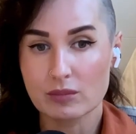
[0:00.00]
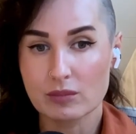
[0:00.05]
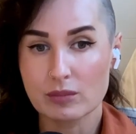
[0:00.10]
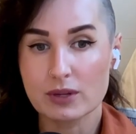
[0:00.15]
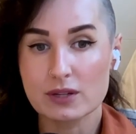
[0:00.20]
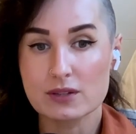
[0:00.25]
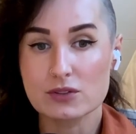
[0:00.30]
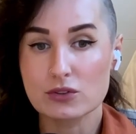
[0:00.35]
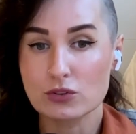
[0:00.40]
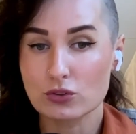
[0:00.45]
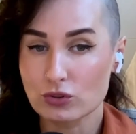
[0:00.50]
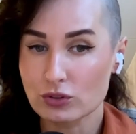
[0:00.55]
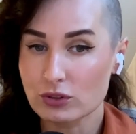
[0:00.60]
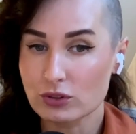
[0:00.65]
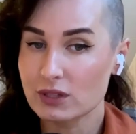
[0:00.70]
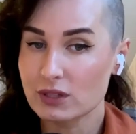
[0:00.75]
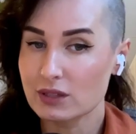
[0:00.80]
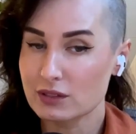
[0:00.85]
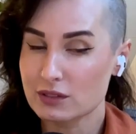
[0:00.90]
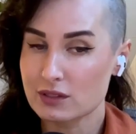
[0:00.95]
but as
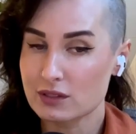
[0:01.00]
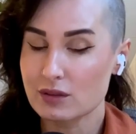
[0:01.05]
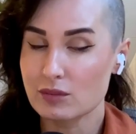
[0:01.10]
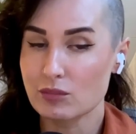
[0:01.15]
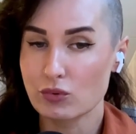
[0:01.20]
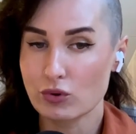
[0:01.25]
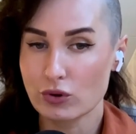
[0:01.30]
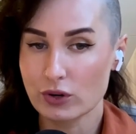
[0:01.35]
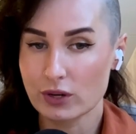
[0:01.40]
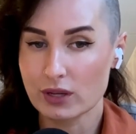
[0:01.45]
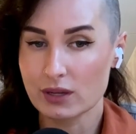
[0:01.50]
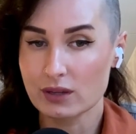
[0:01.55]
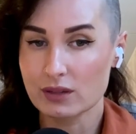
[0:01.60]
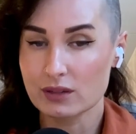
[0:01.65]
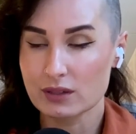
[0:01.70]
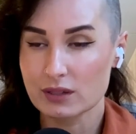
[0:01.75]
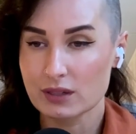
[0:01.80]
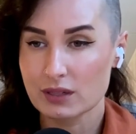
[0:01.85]
early into the morning,